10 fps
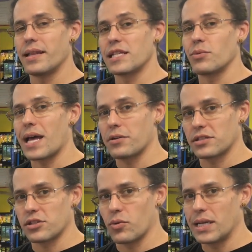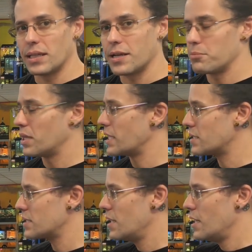and that's without a screen lid in
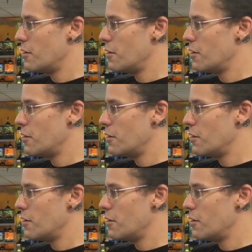place.